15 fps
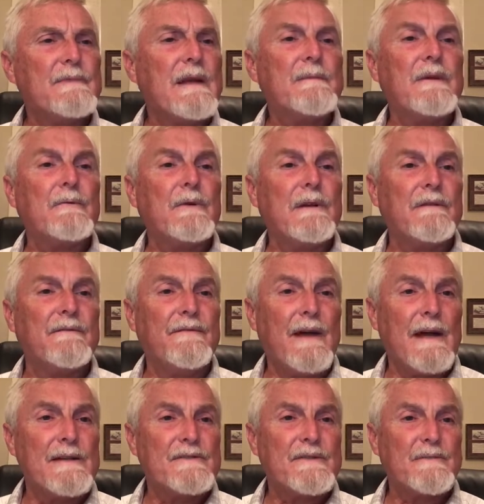Maybe we can
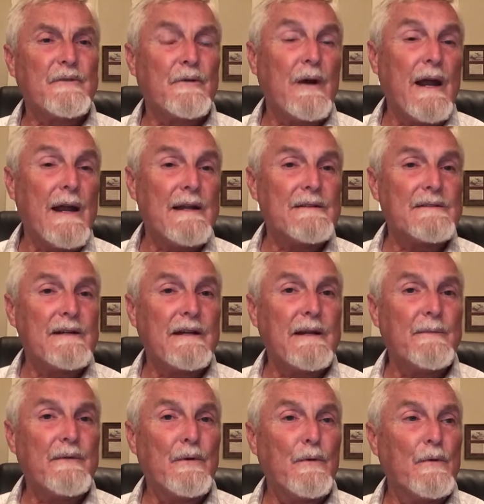find some grass to
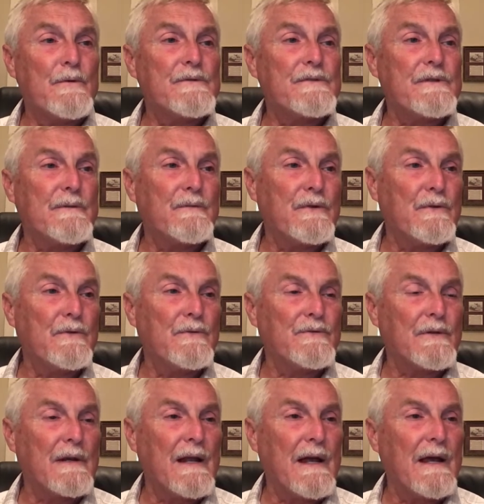keep the horses and
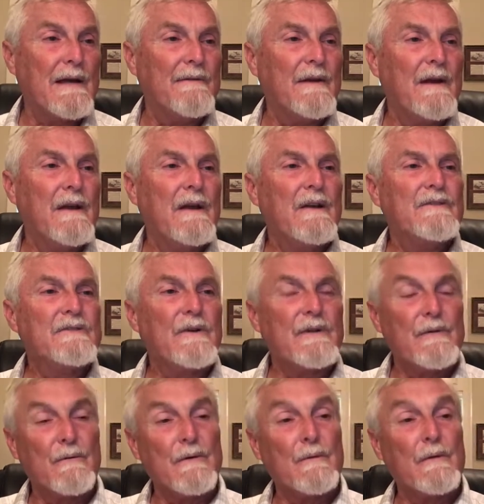mules alive so
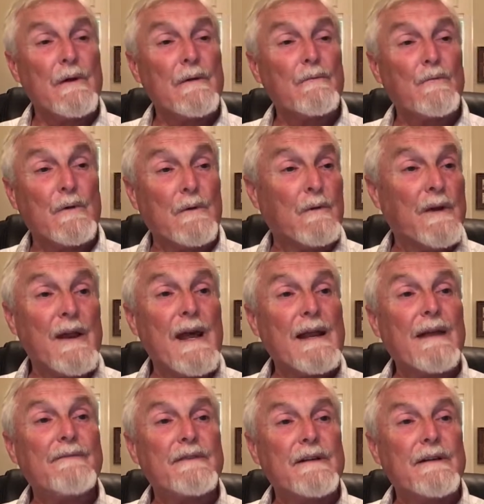that we will not
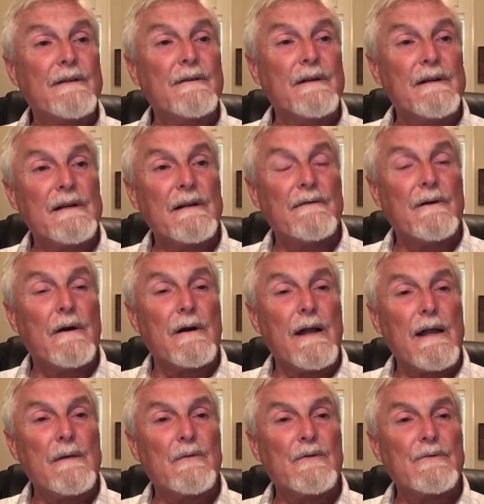have to kill any of our
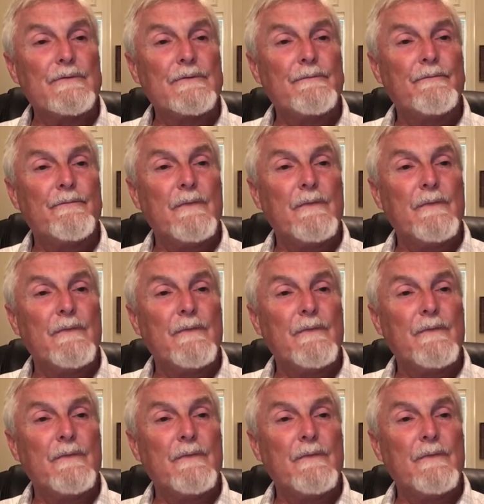animals.